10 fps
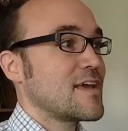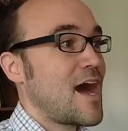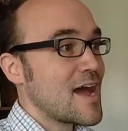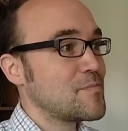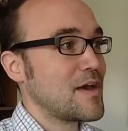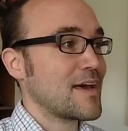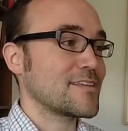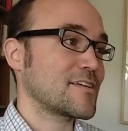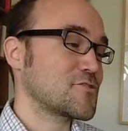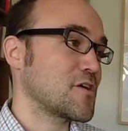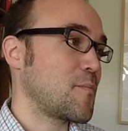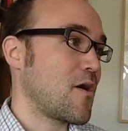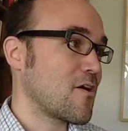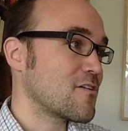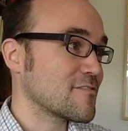iPad is actually a
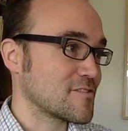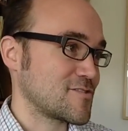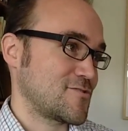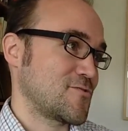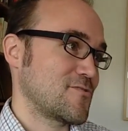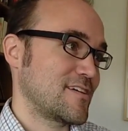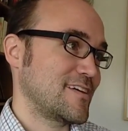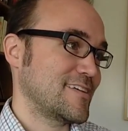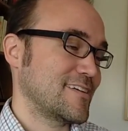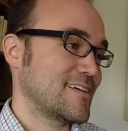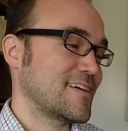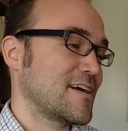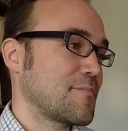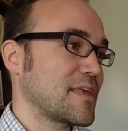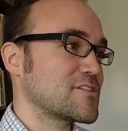part of the story.
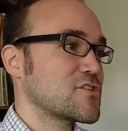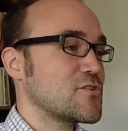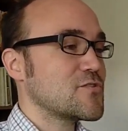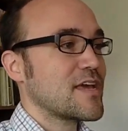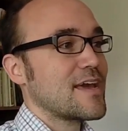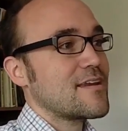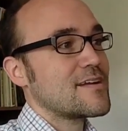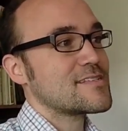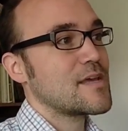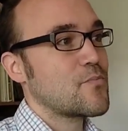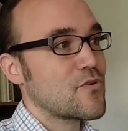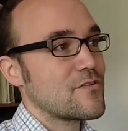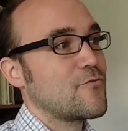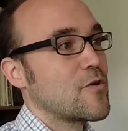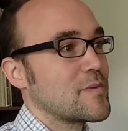And so you cannot
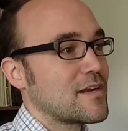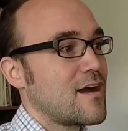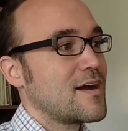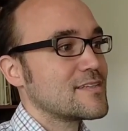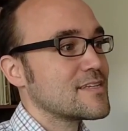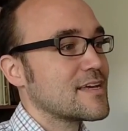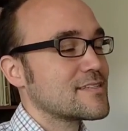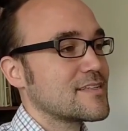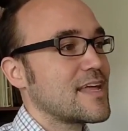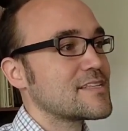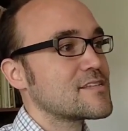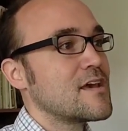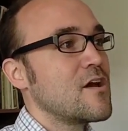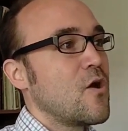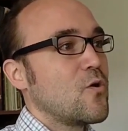separate form and content. And that's
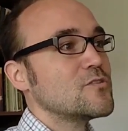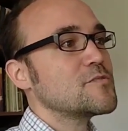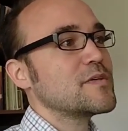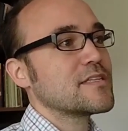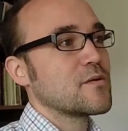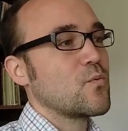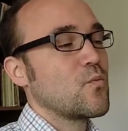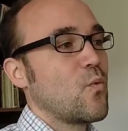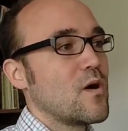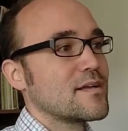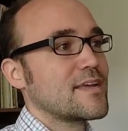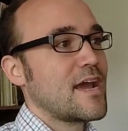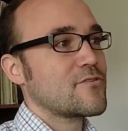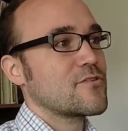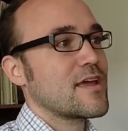ultimately what
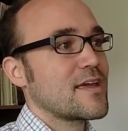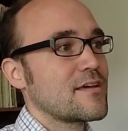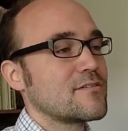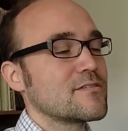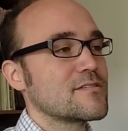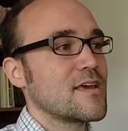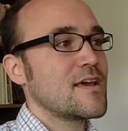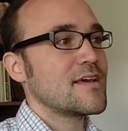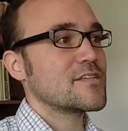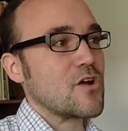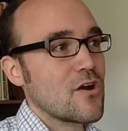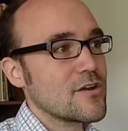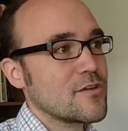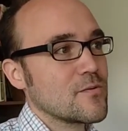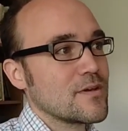Catherine Hales is
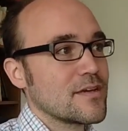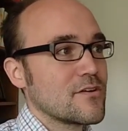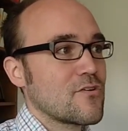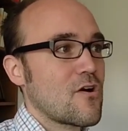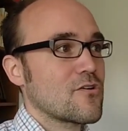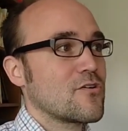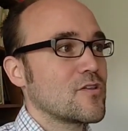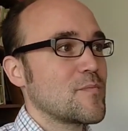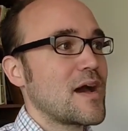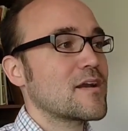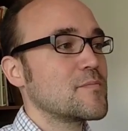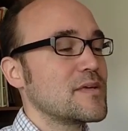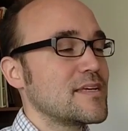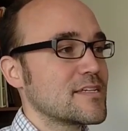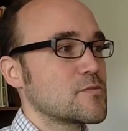arguing in her article about a
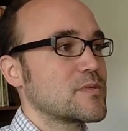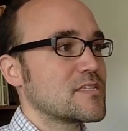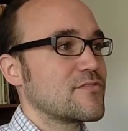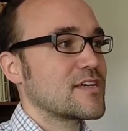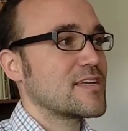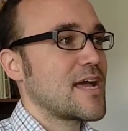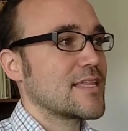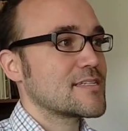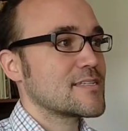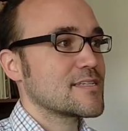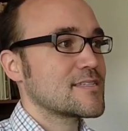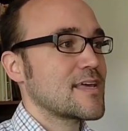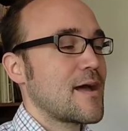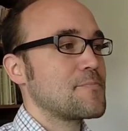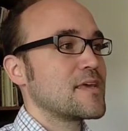media-specific analysis,
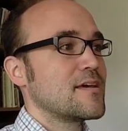that